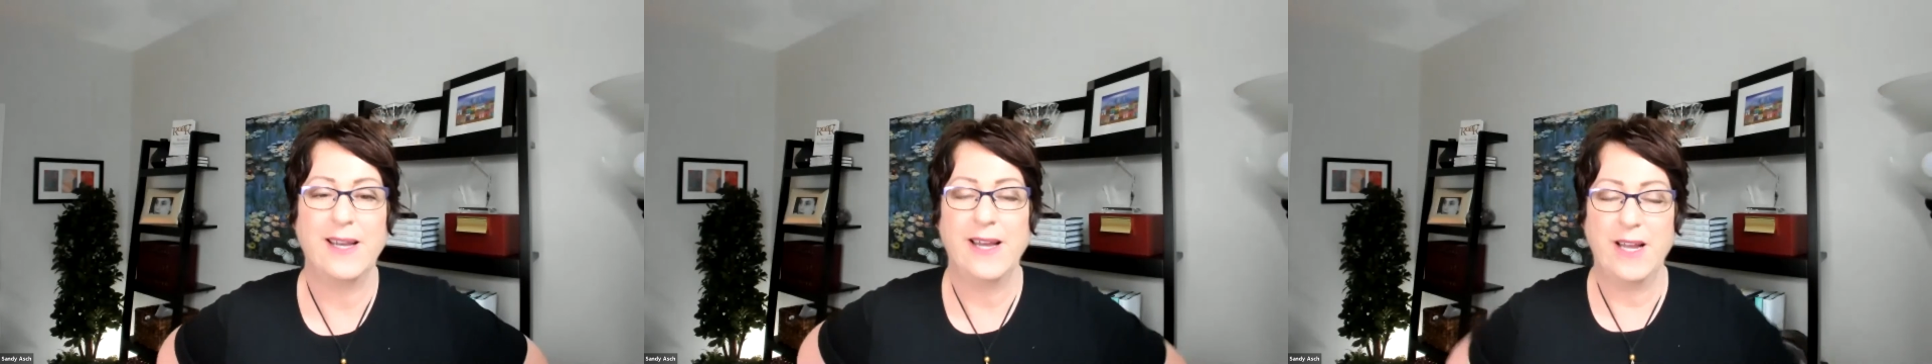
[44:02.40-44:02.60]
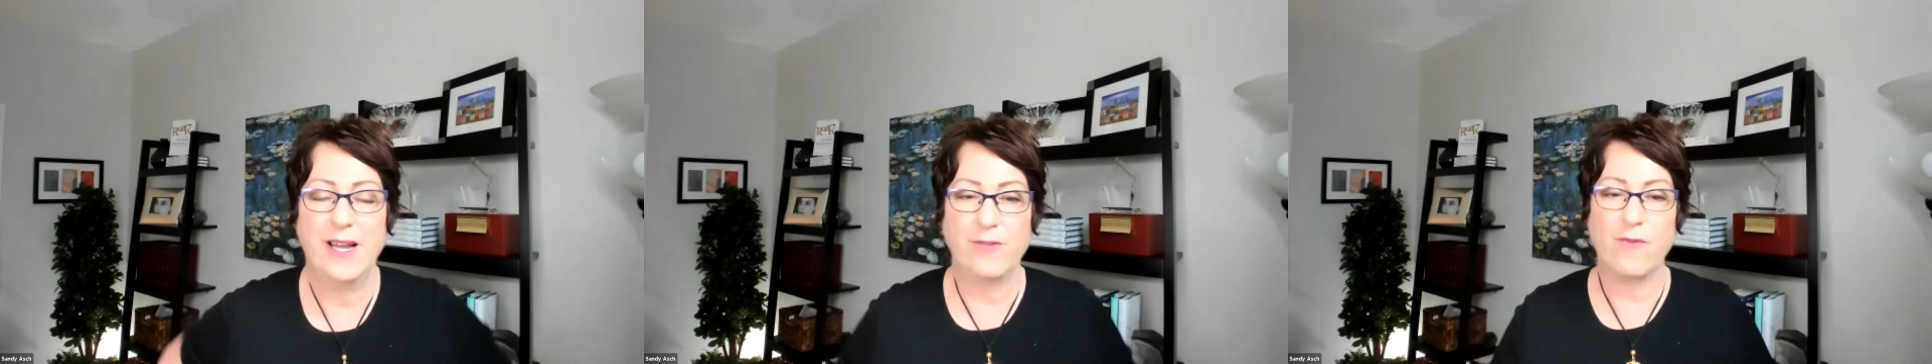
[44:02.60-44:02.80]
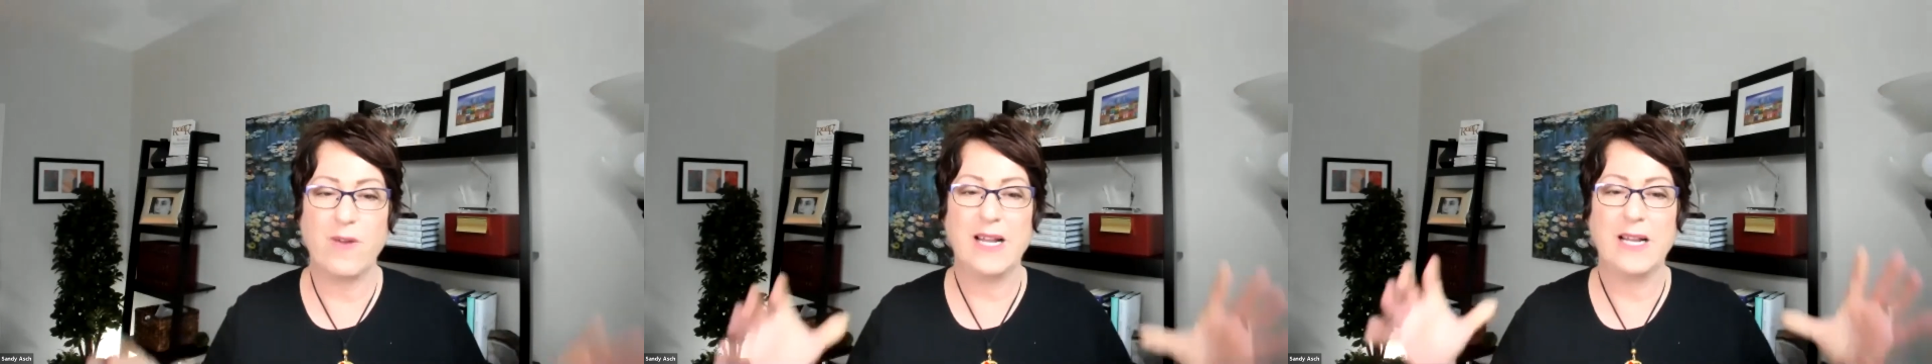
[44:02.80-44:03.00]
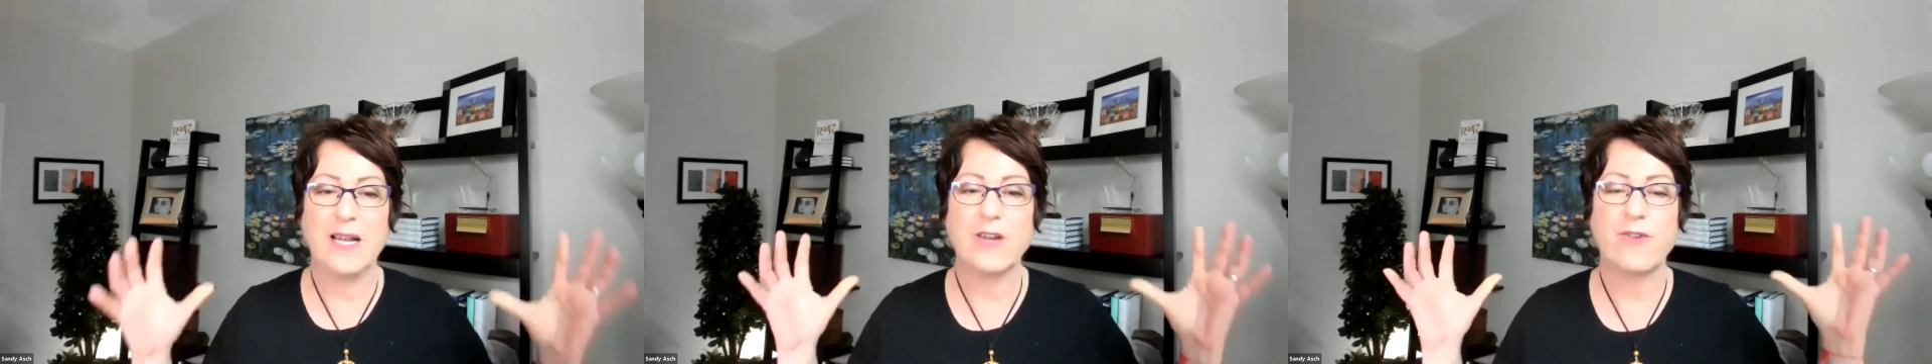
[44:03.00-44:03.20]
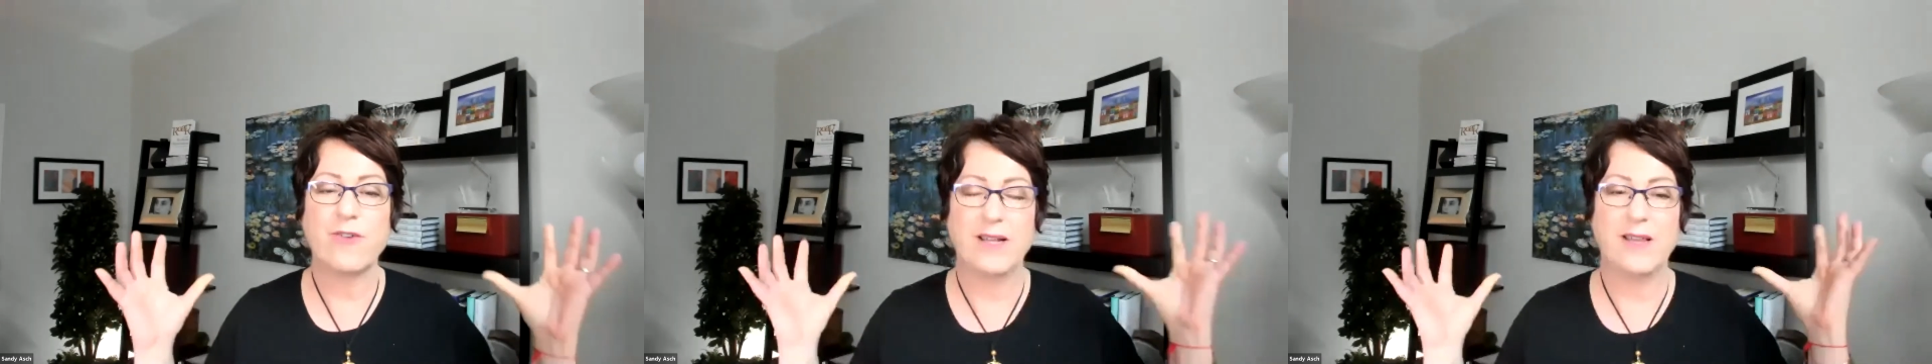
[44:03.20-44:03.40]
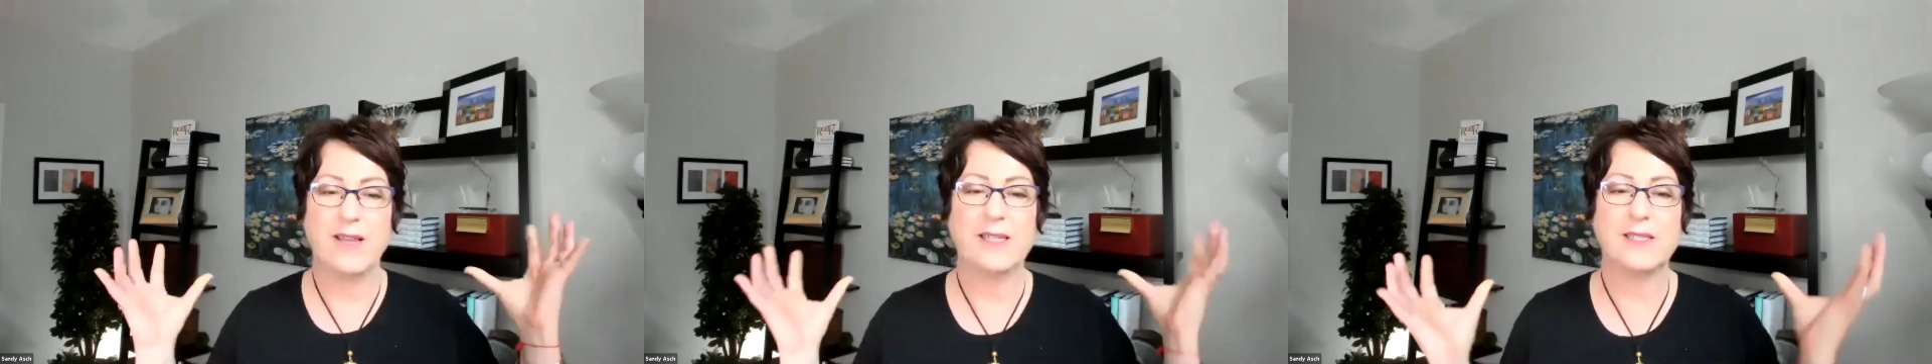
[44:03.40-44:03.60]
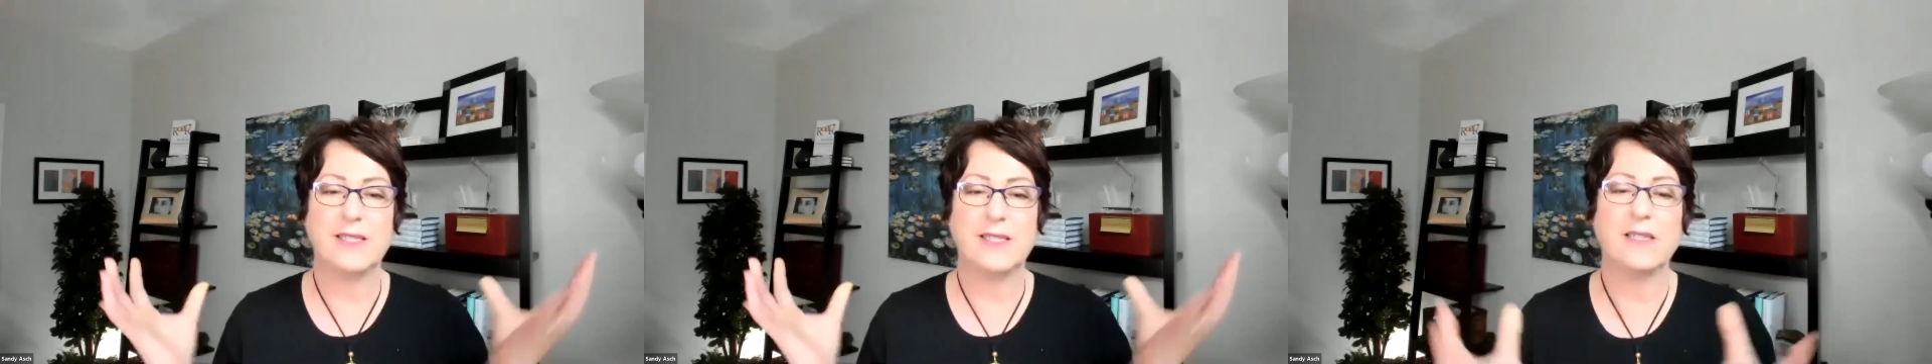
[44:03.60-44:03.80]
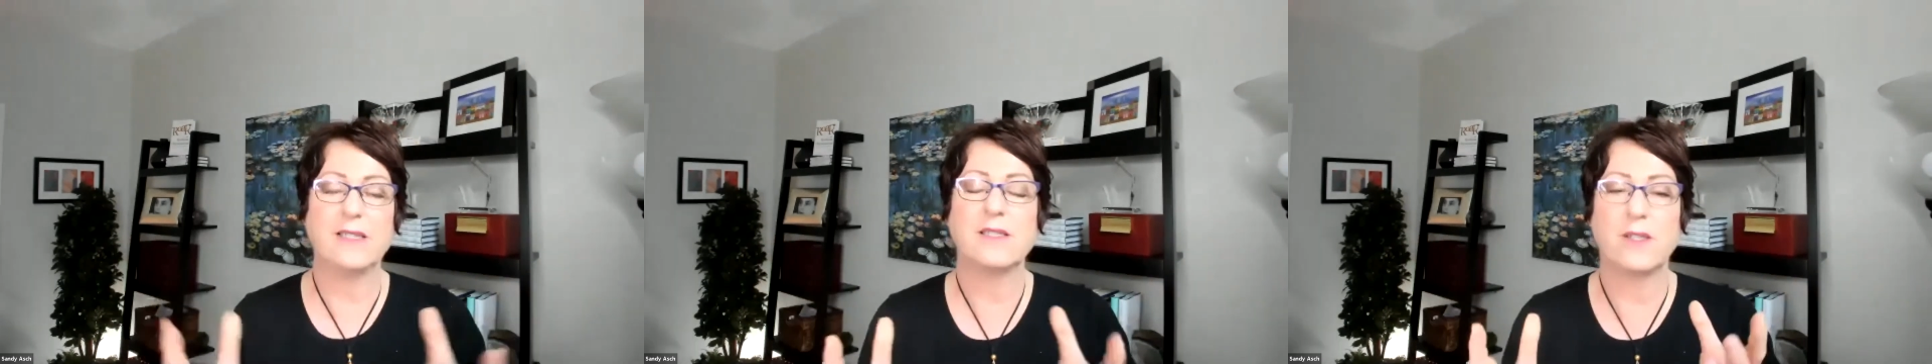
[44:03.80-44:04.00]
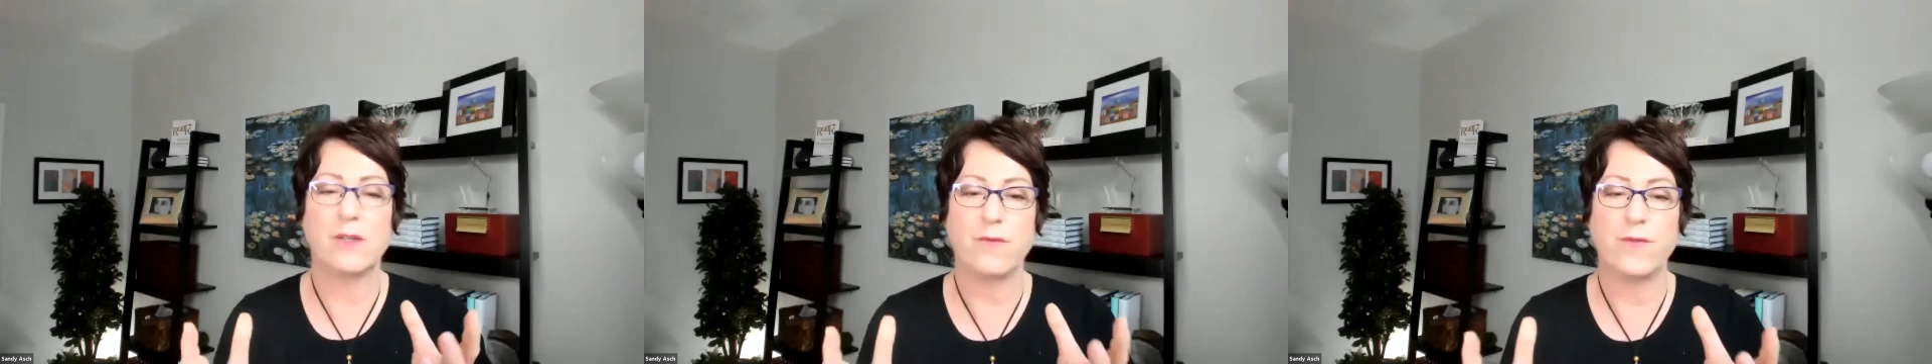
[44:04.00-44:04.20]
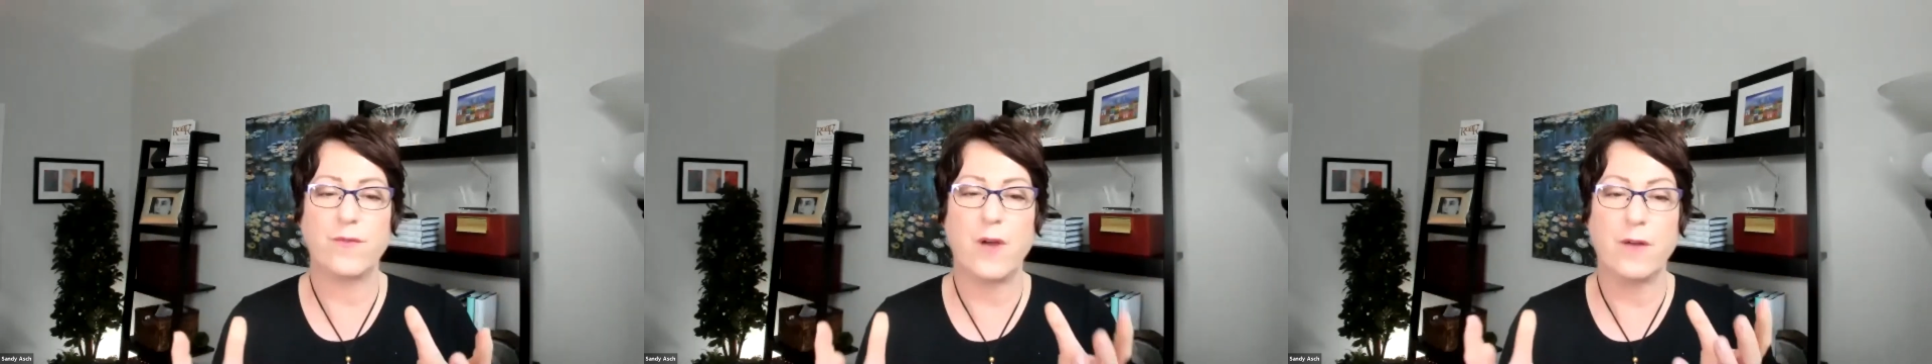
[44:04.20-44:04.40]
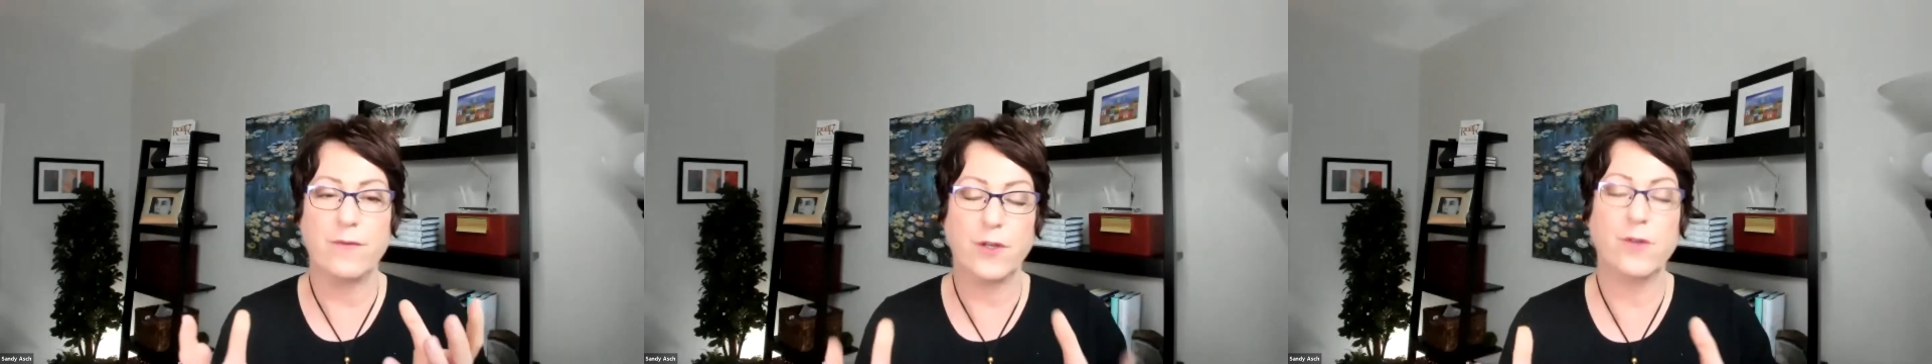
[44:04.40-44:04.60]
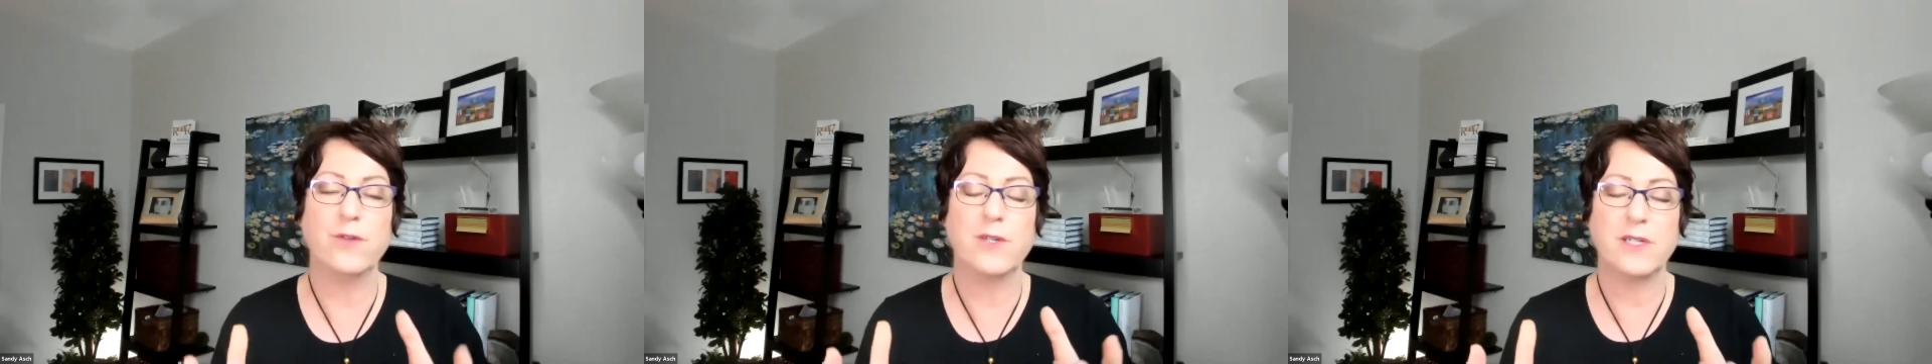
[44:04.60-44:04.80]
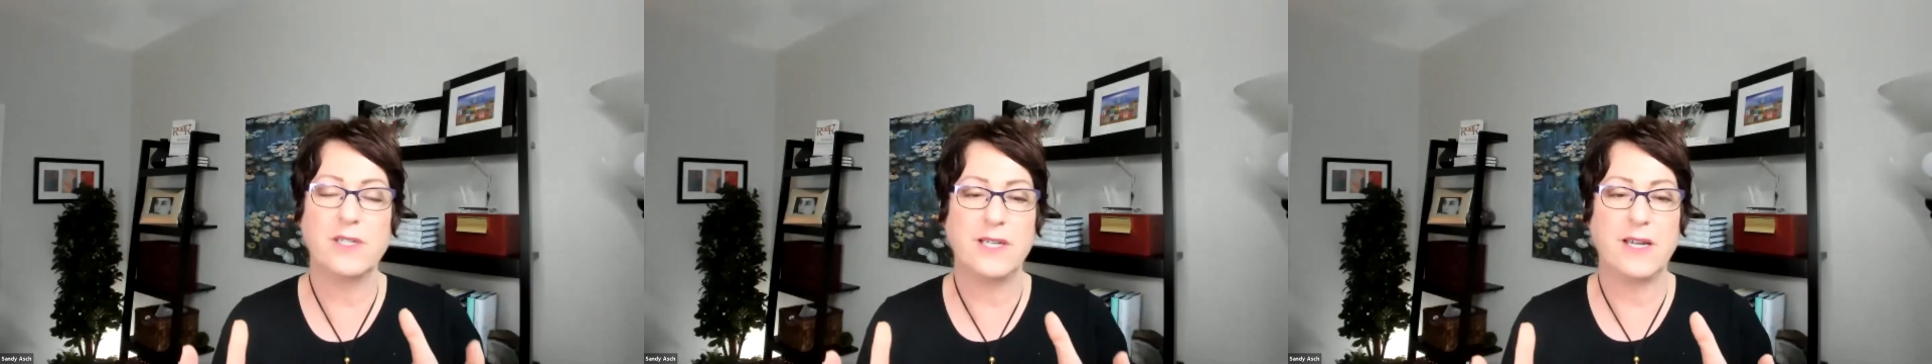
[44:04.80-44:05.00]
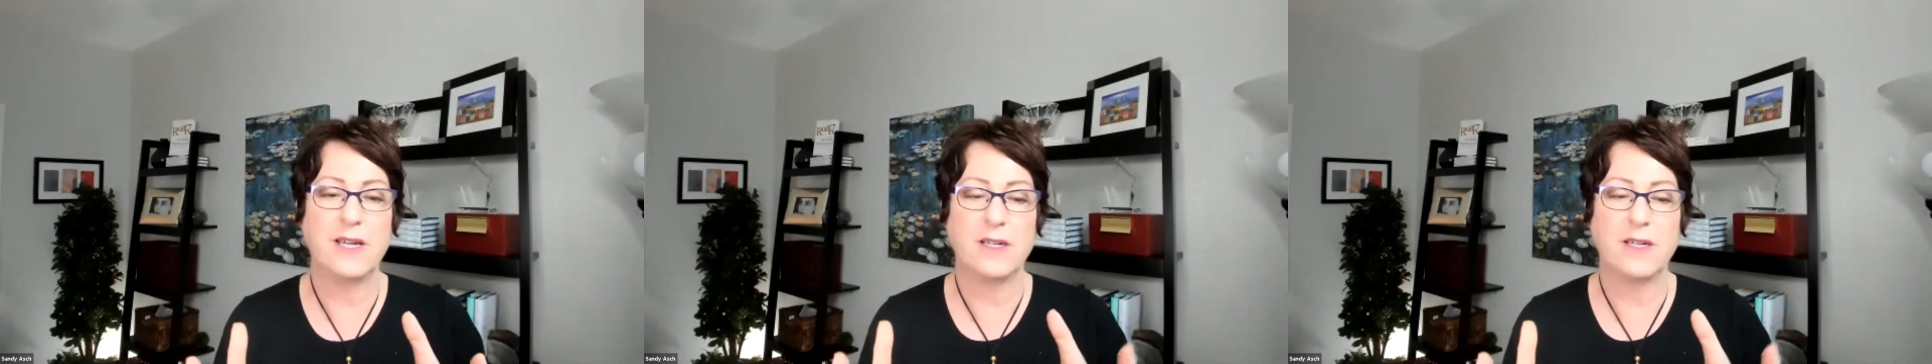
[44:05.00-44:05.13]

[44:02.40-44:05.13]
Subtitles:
and really create that sense of unity.